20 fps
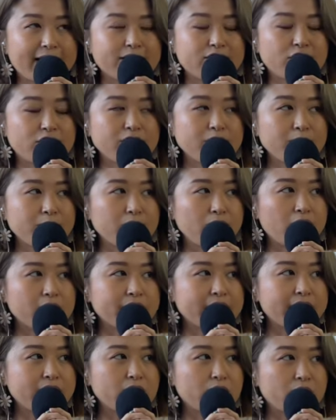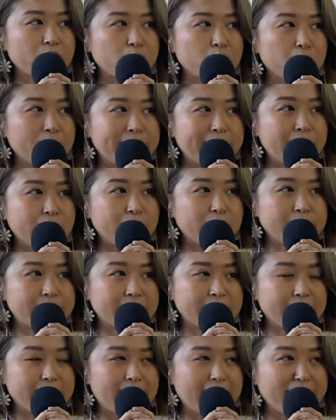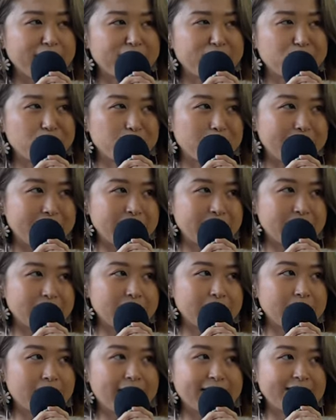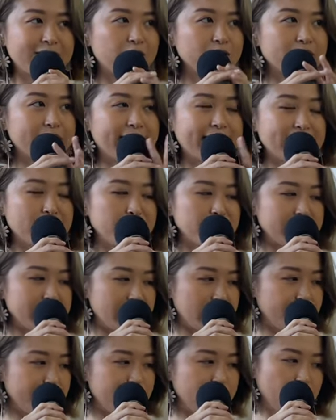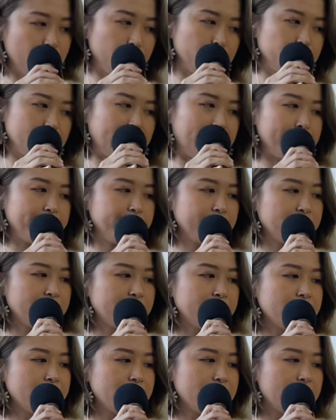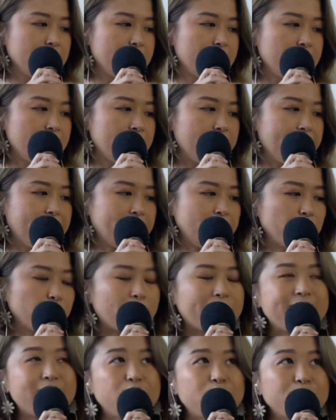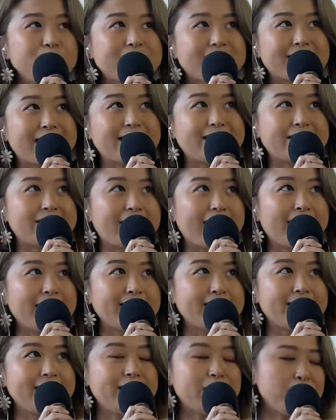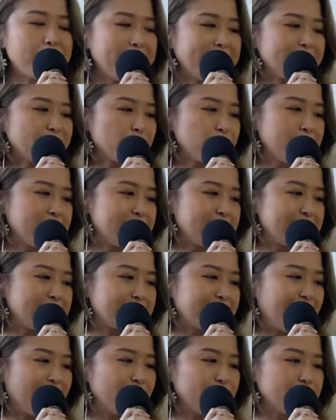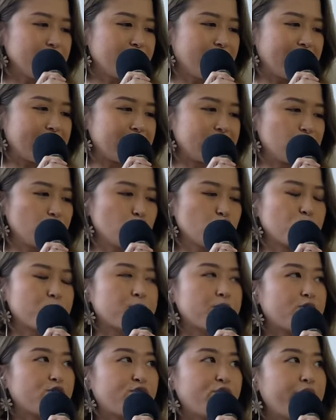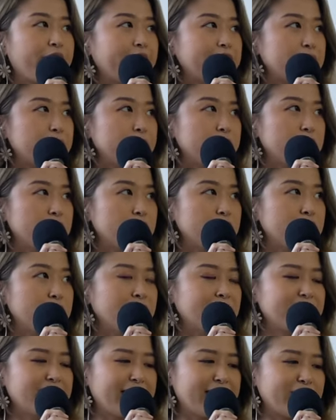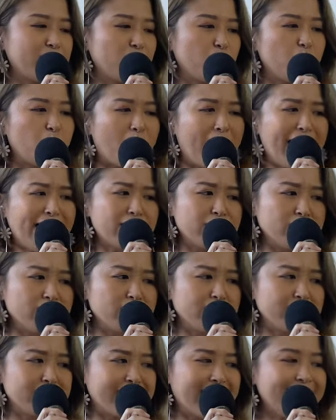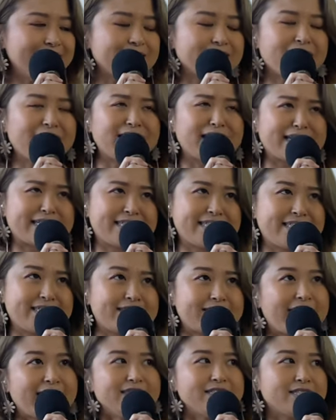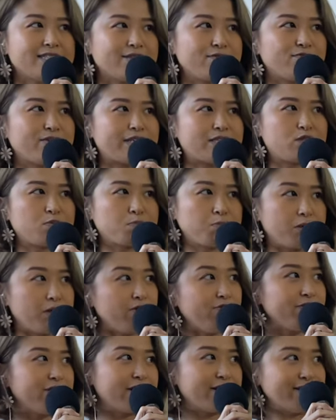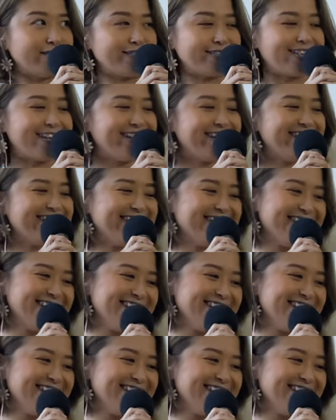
I started blogging on Windows Live Spaces. I doubt anybody even know that. And when you say that, it makes me sound like super credible. Like, wow, that's an extensive experience.